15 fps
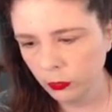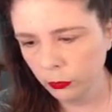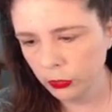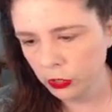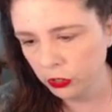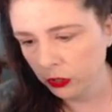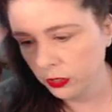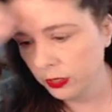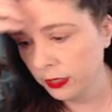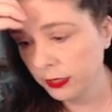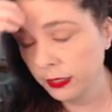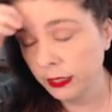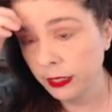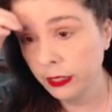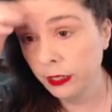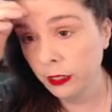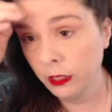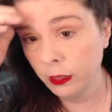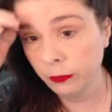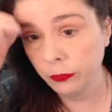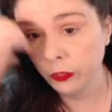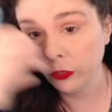Which is to say,
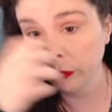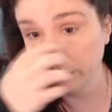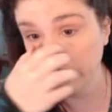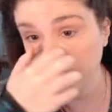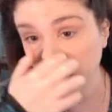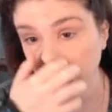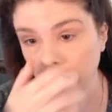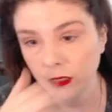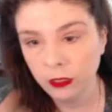upload me.